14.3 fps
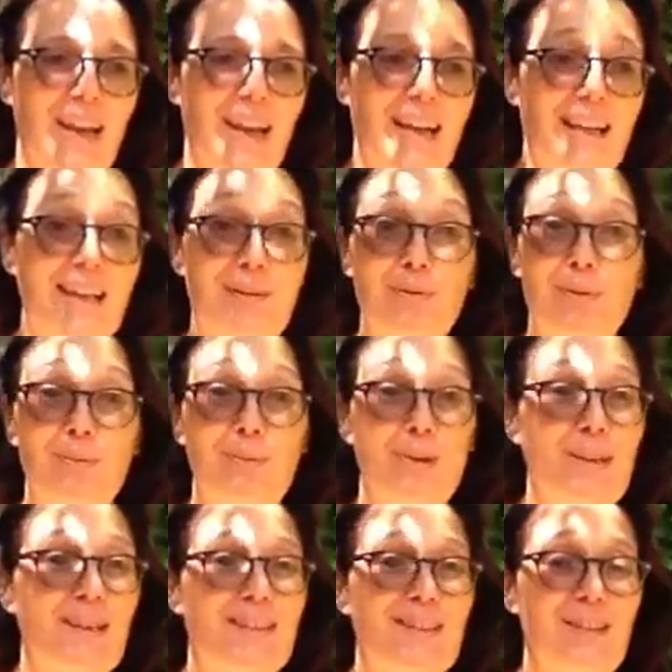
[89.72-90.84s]
and
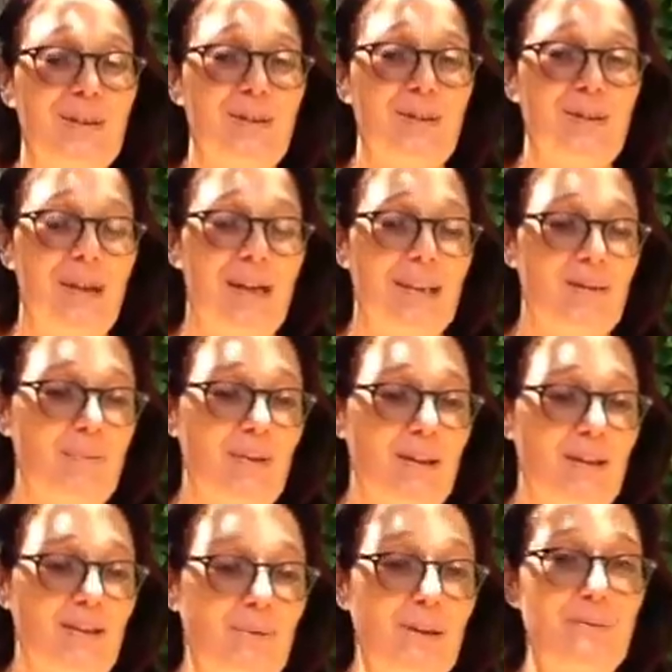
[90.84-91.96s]
everybody who has
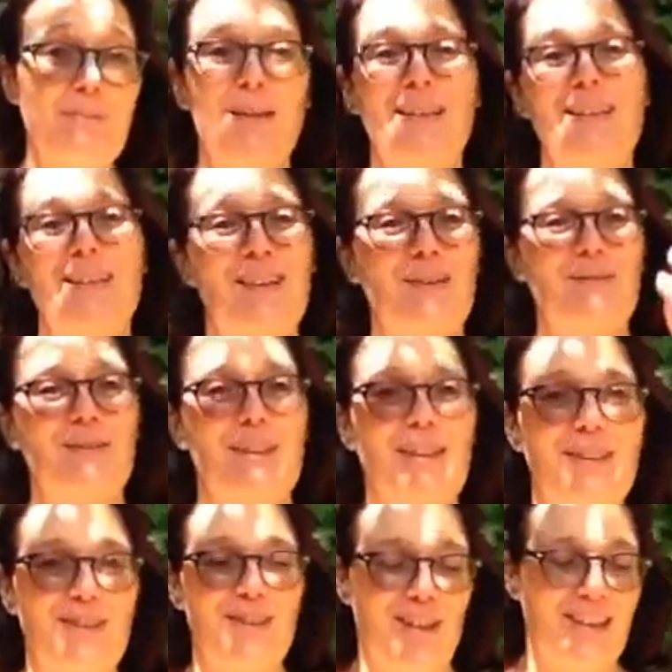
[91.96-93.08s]
been with me over the
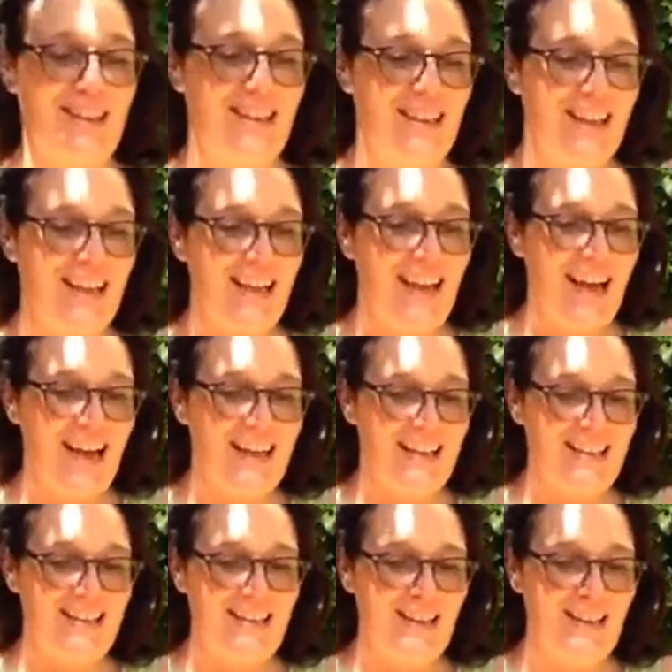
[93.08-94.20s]
last year
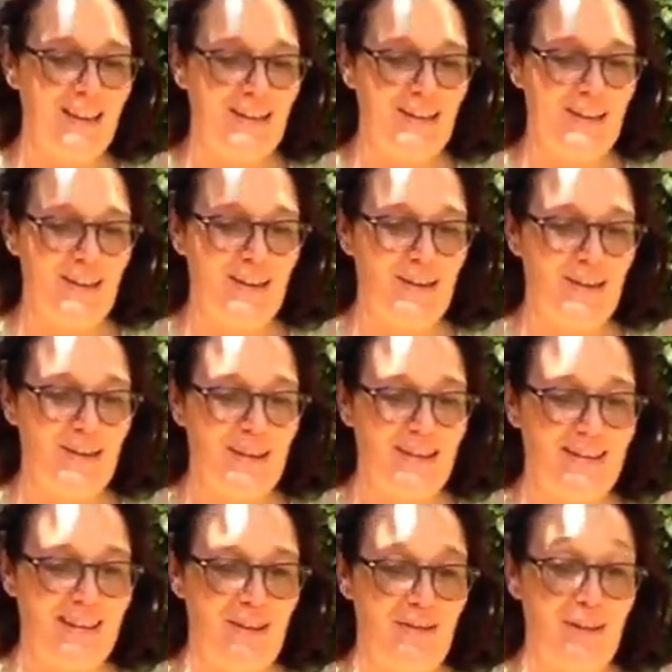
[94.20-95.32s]
has learnt a lot,
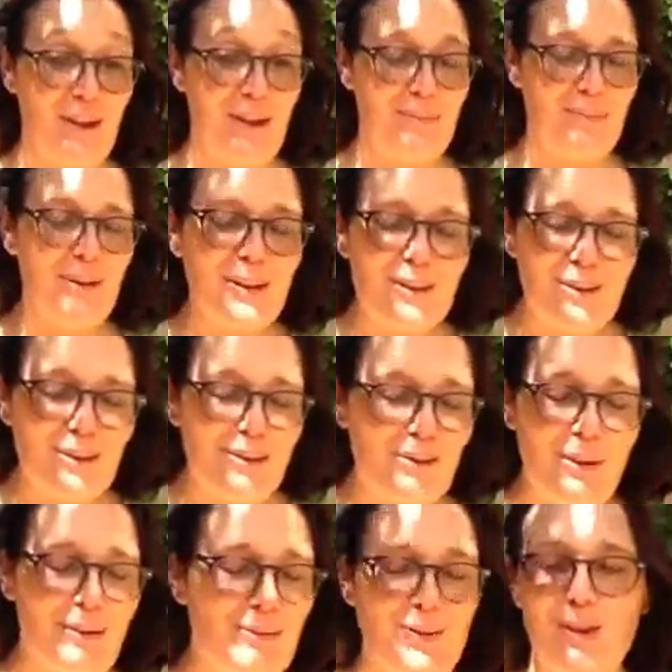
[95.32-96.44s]
and the first person who
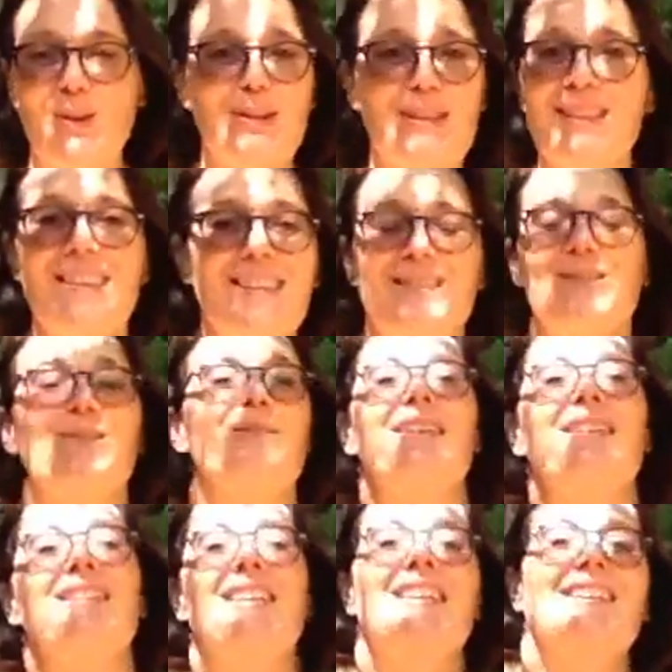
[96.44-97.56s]
ever joined has
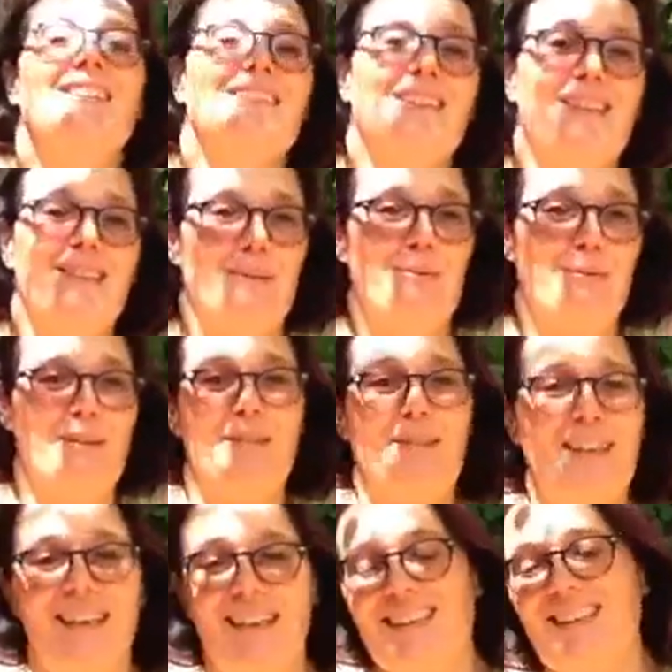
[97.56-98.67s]
already signed up for another
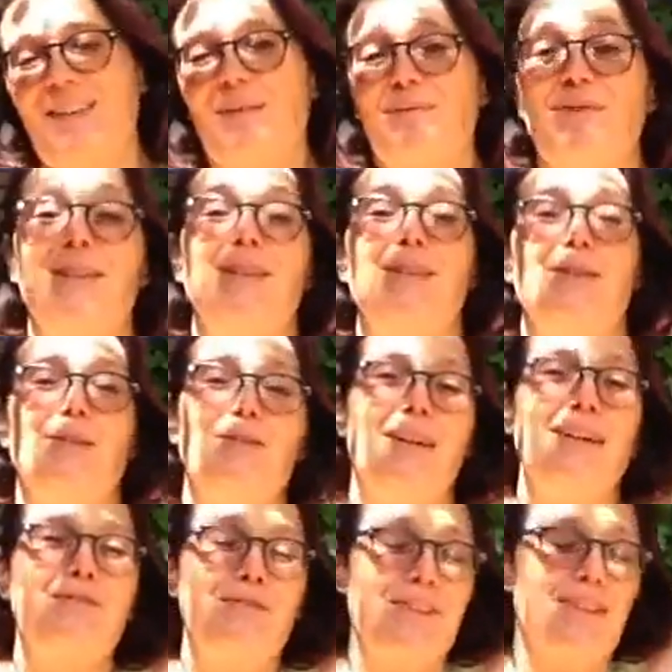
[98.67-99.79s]
year. So I'm feeling so
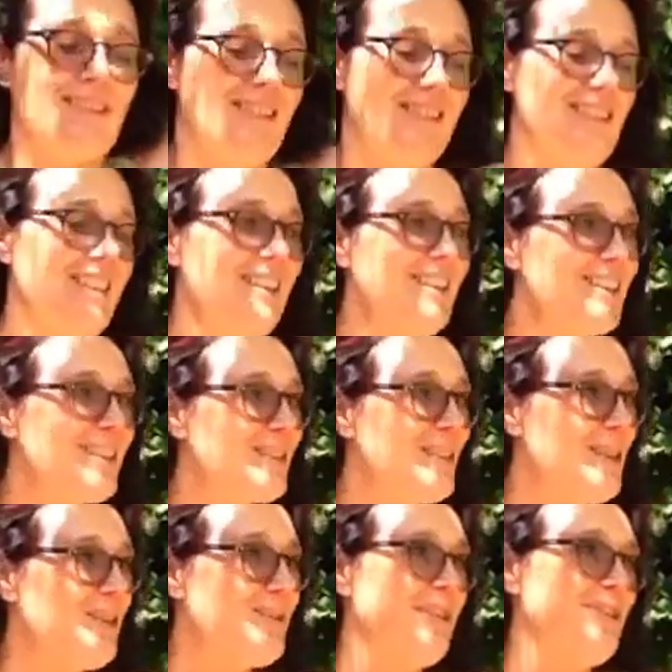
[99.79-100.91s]
grateful,
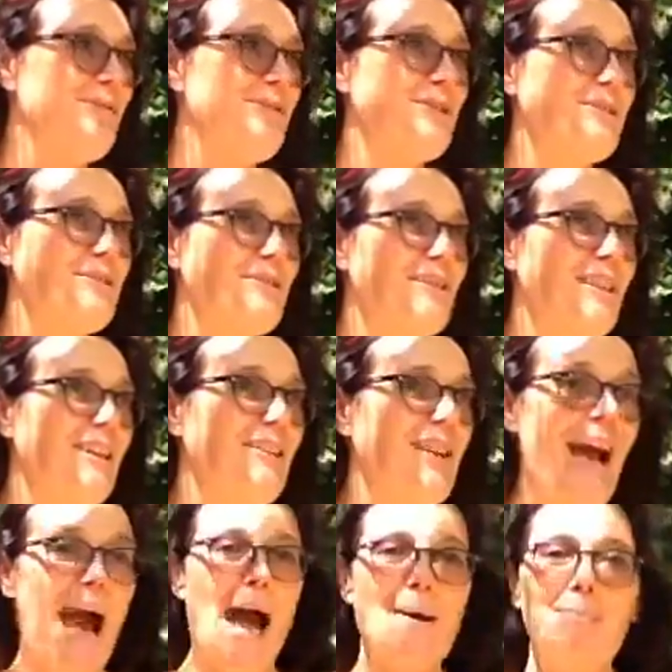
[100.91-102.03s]
so grateful. So yeah,
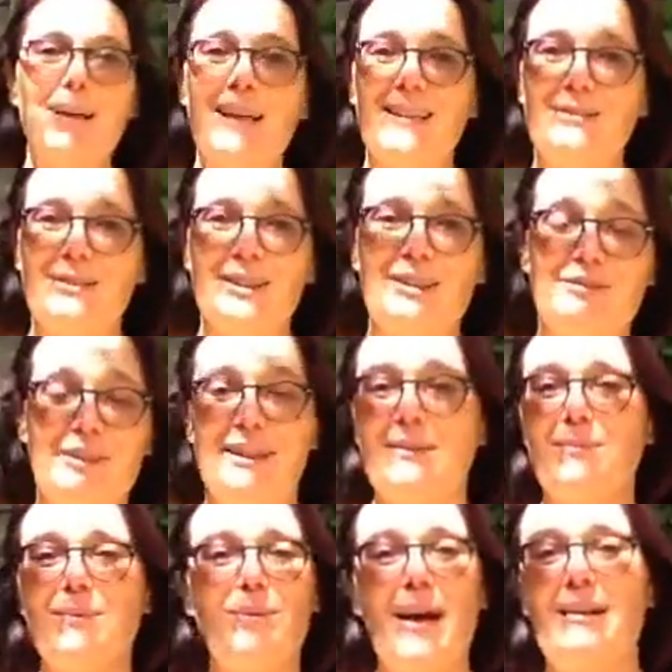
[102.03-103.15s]
happy anniversary. I'm
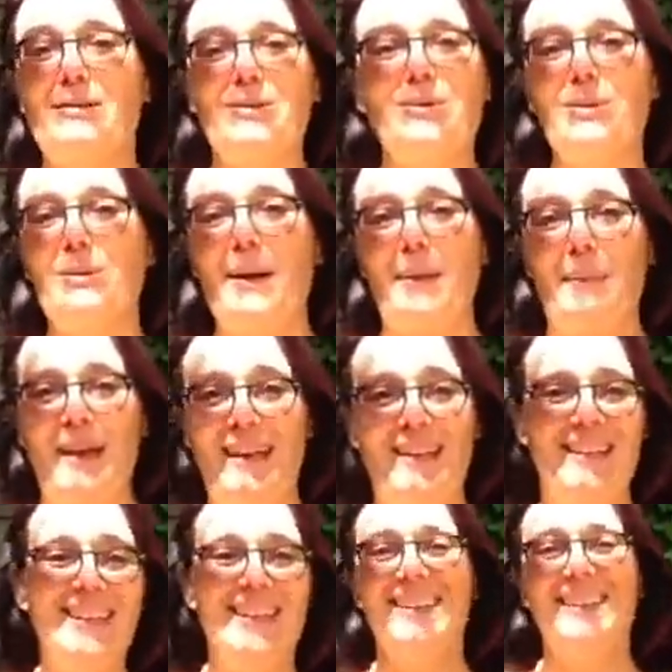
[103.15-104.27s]
aware it's all about me,
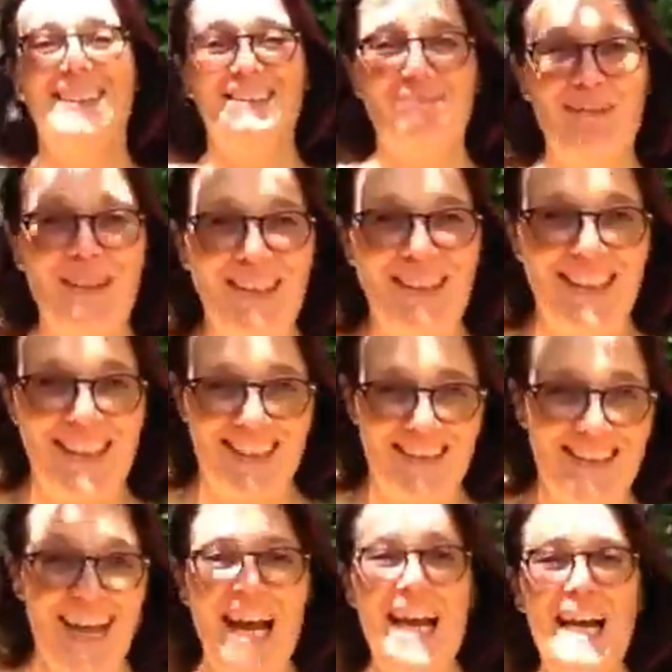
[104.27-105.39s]
but you know,
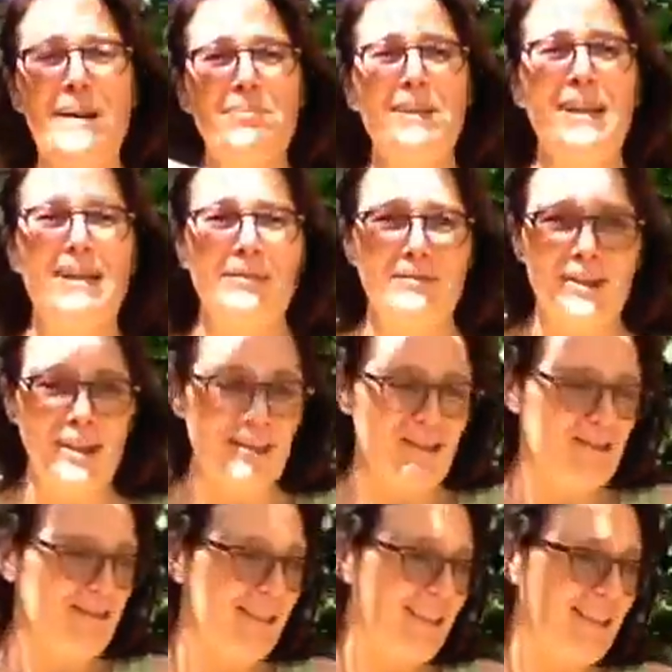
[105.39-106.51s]
happy
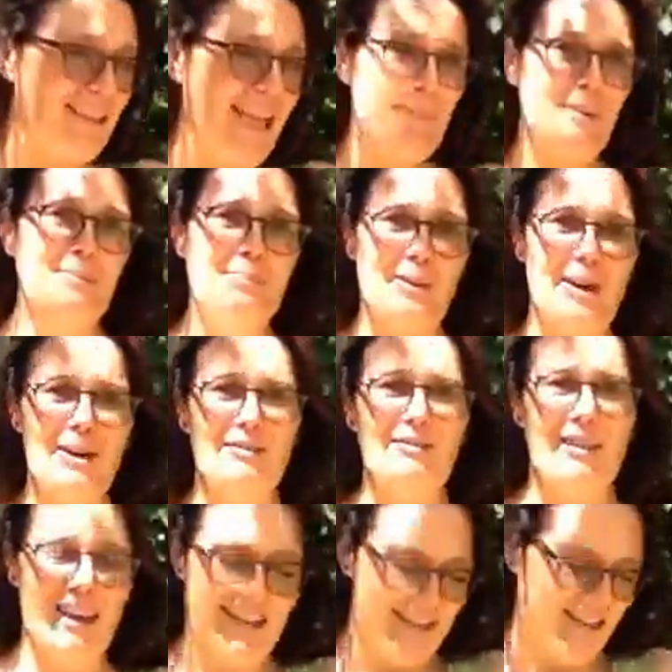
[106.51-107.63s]
anniversary. It's happy
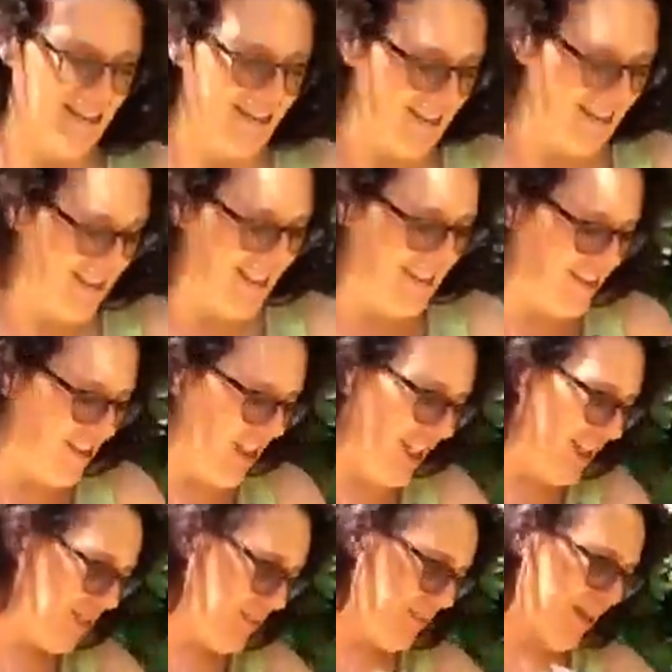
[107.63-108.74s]
birthday to the Seeds of
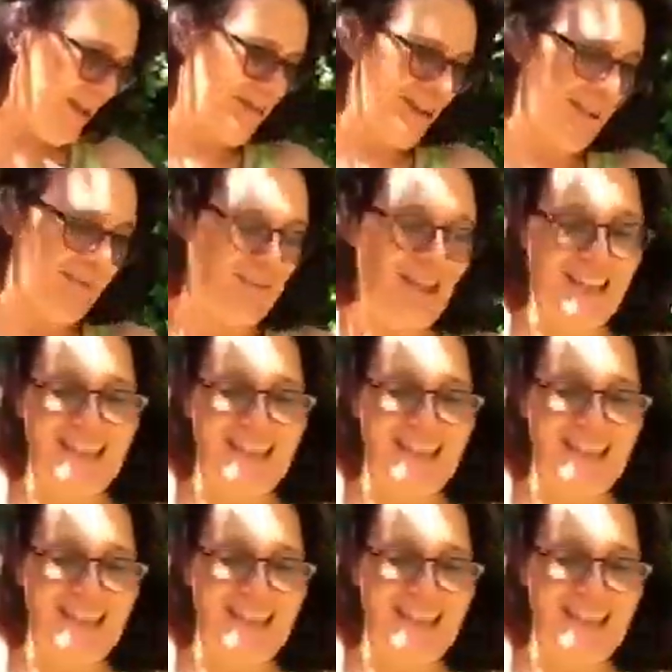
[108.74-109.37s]
Change program.